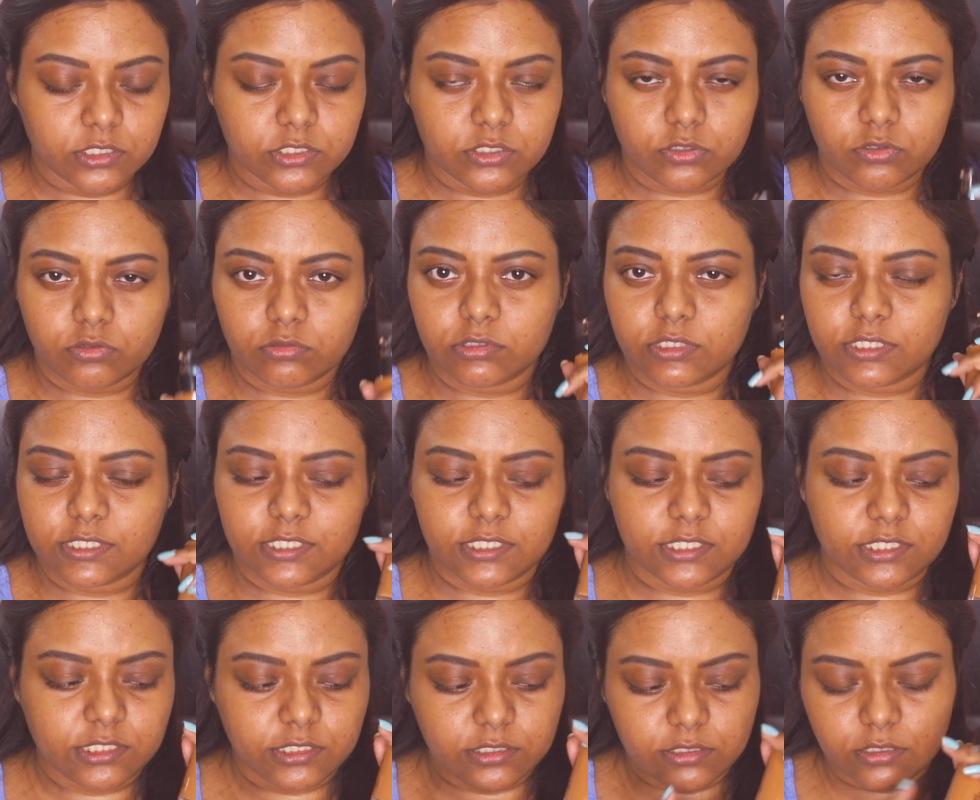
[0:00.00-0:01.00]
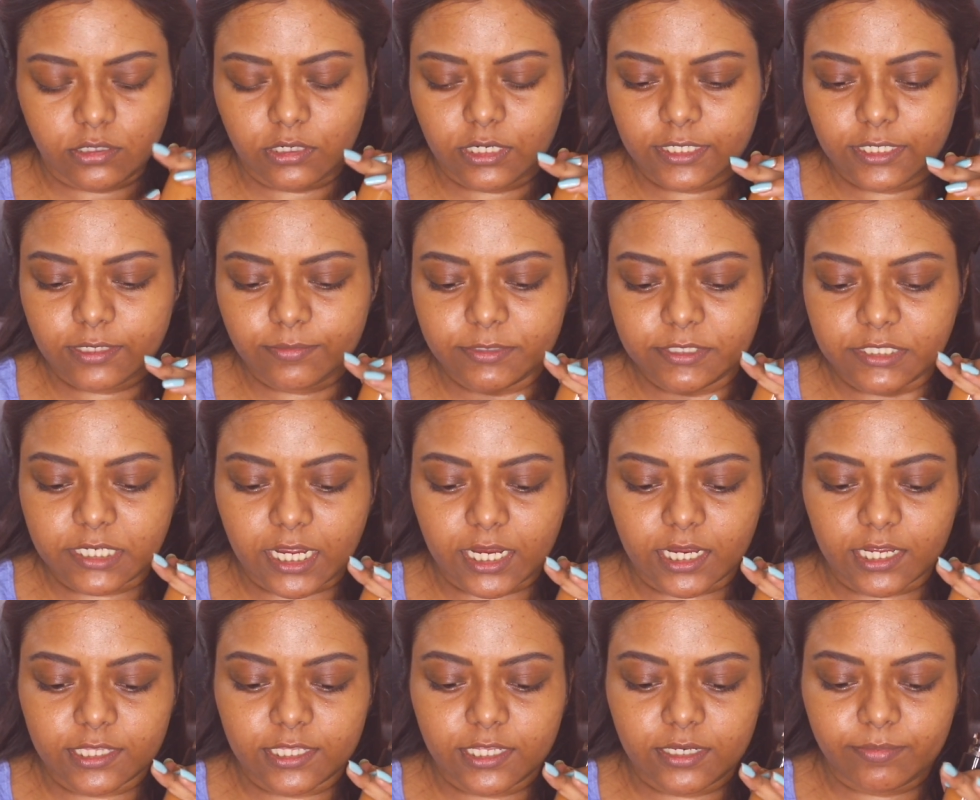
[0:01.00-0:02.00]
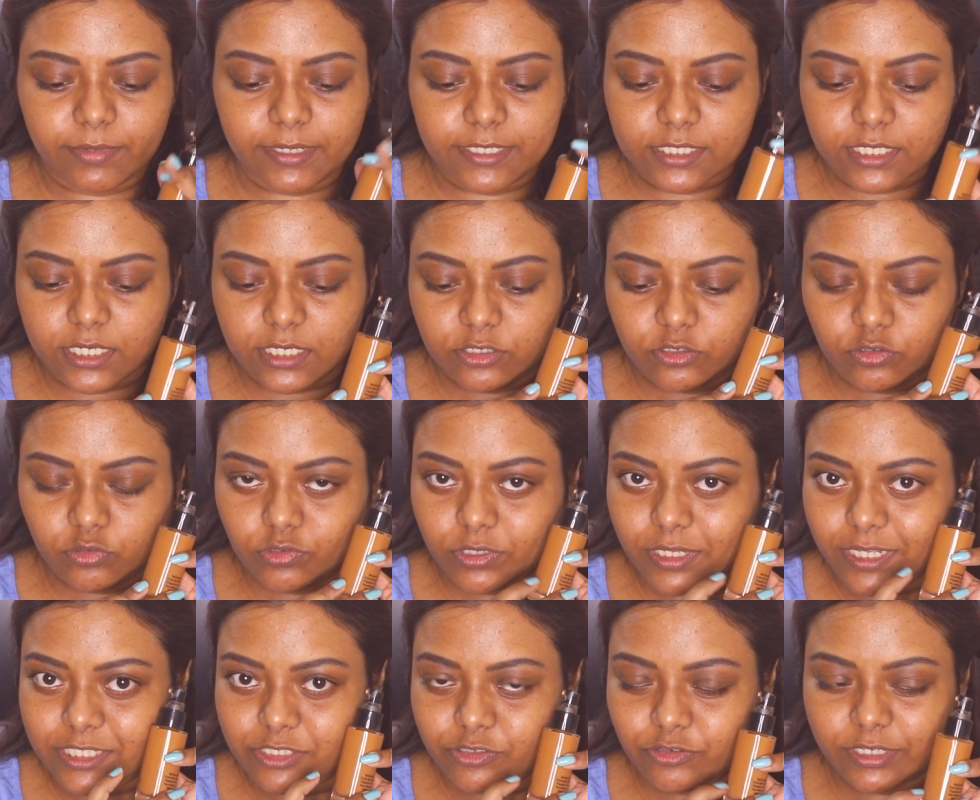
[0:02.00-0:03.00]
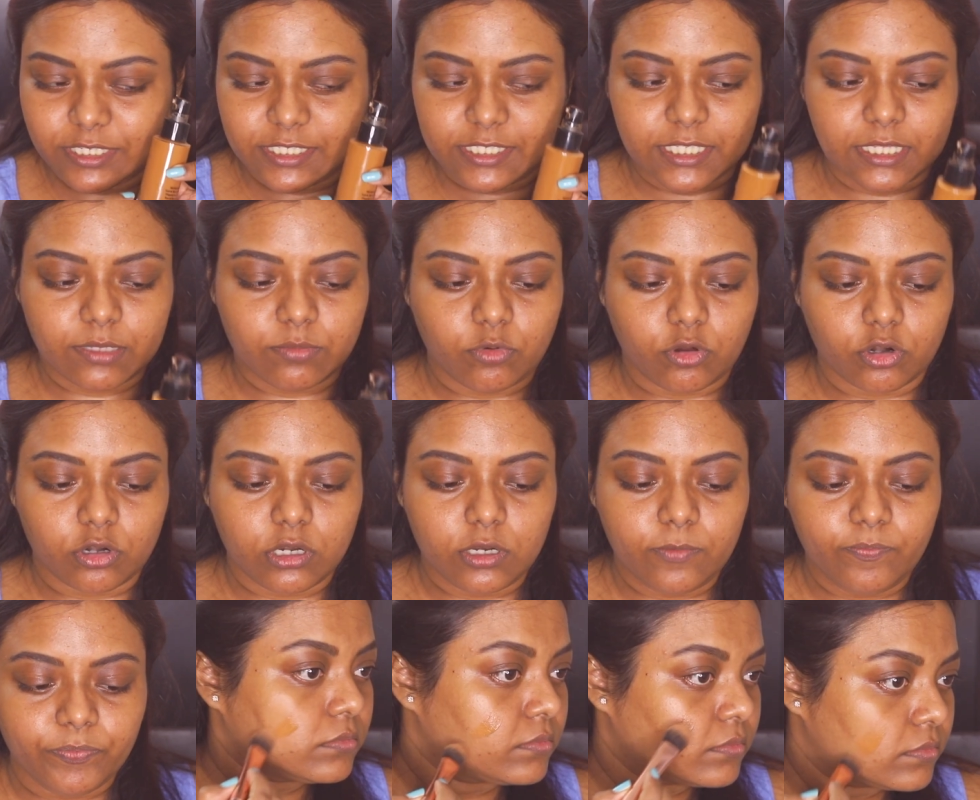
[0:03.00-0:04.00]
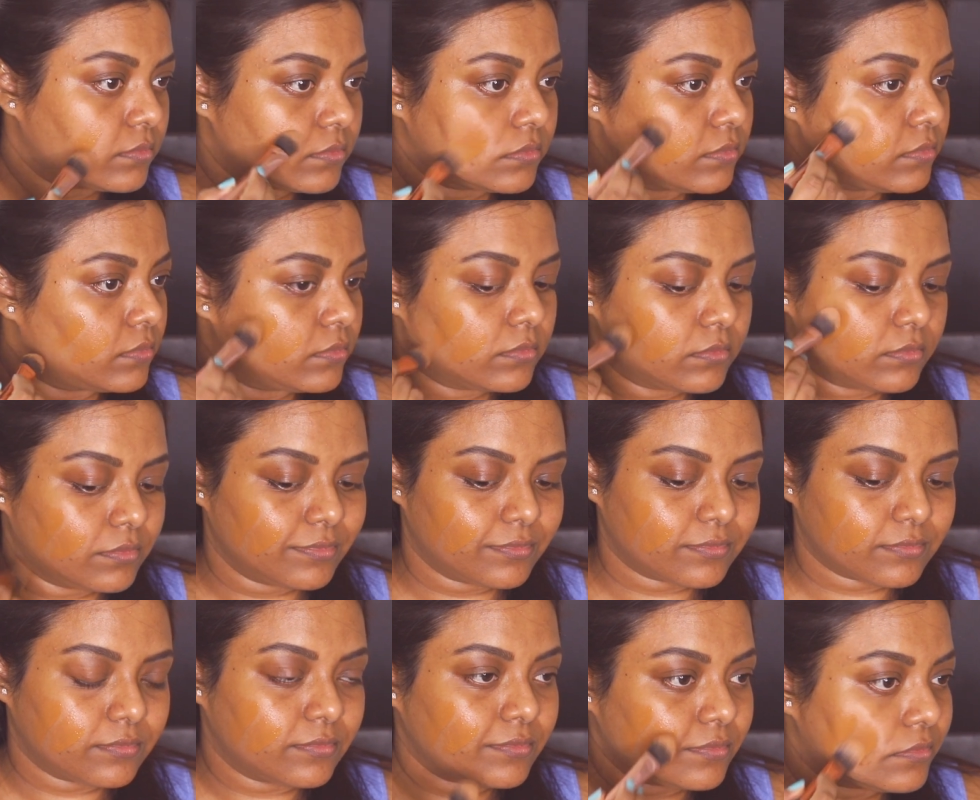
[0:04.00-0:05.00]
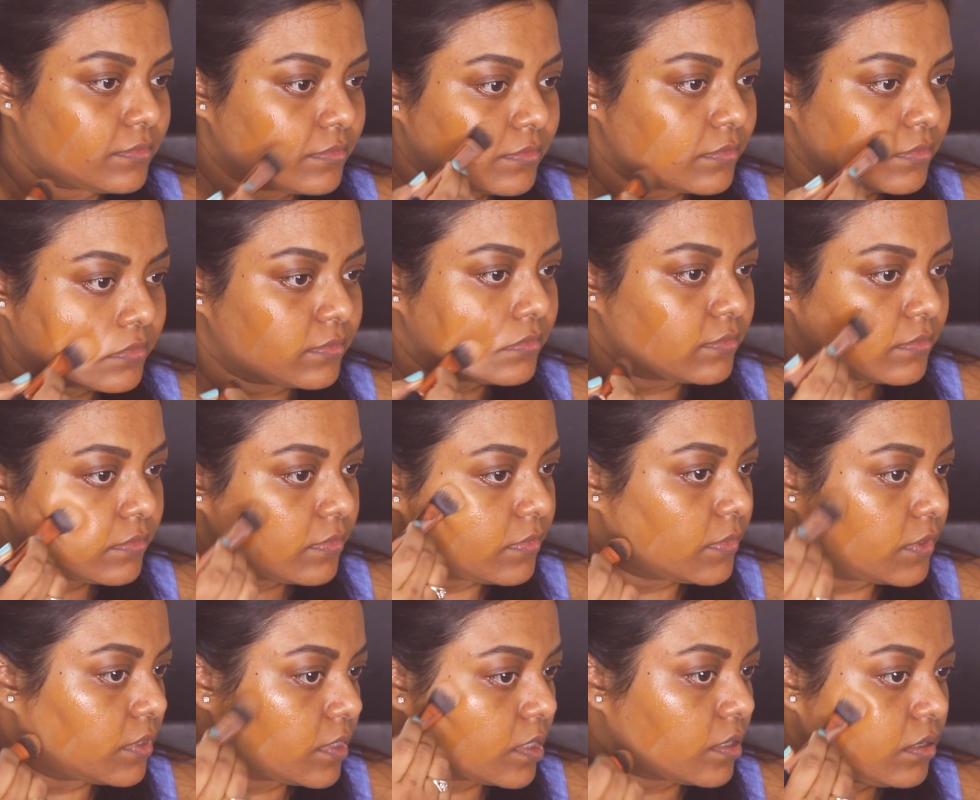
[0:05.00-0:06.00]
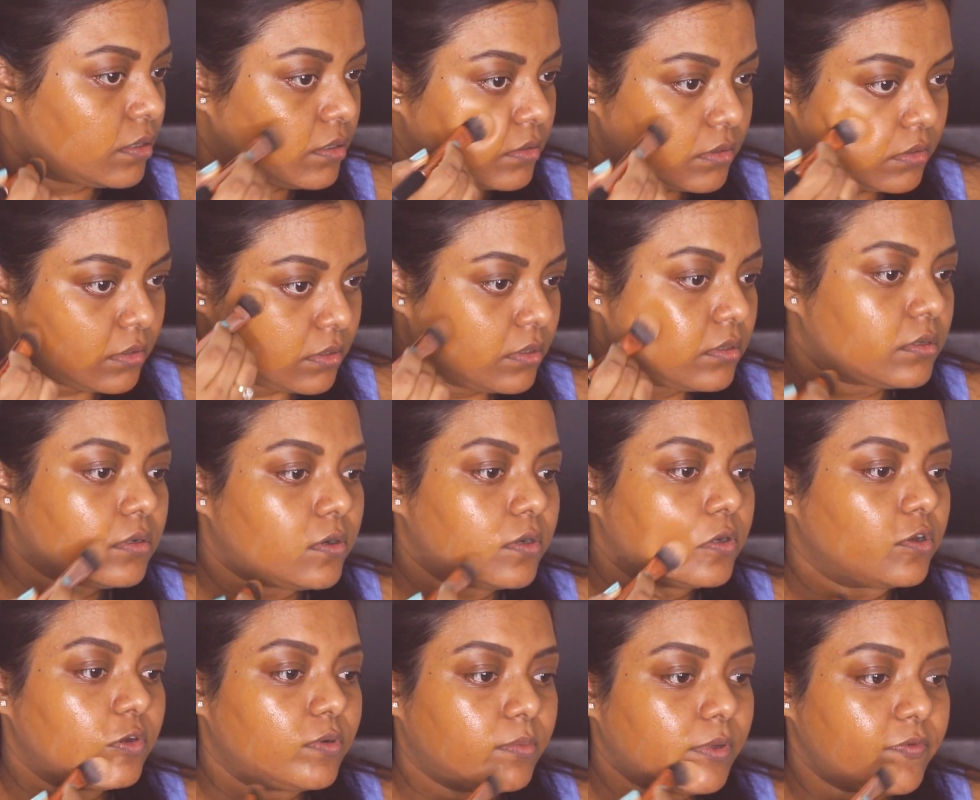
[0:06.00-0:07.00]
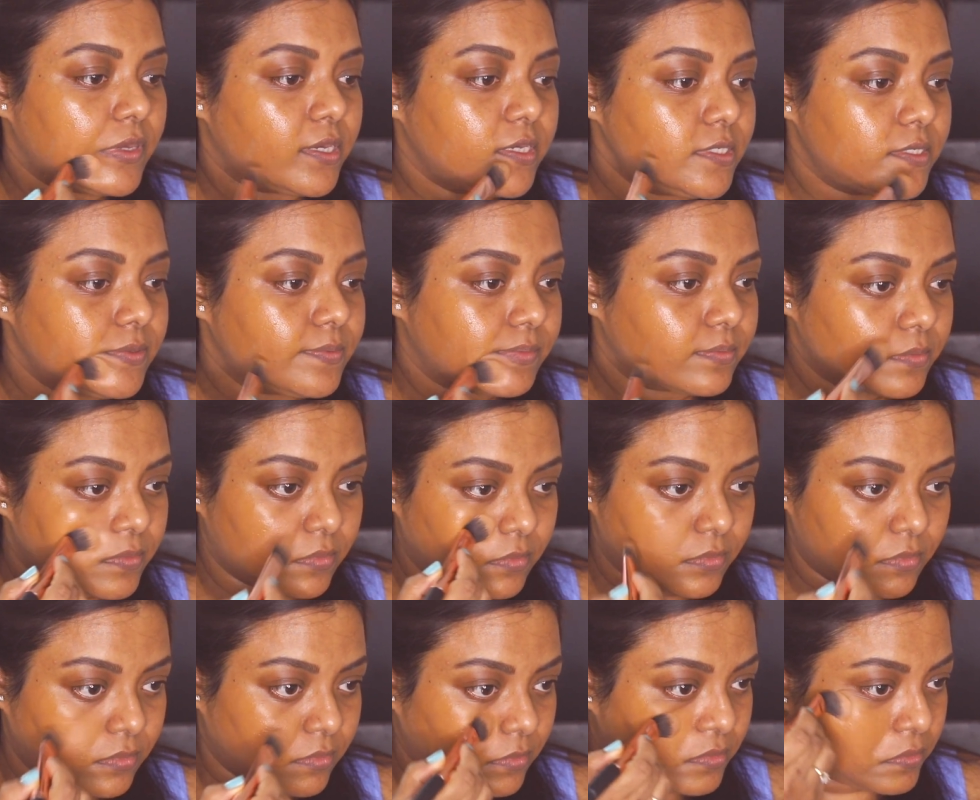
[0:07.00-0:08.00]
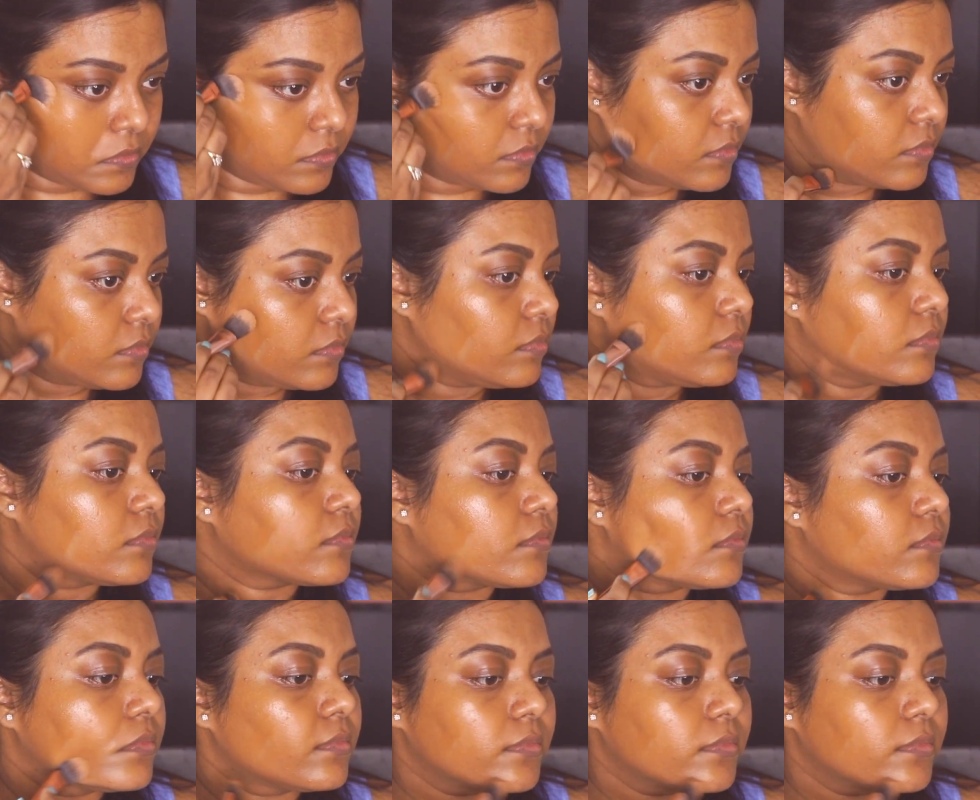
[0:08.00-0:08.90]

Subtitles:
So this is a little bit darker than my skin tone, as you can see the bottle. So it is going to even cover all the dark spots I have.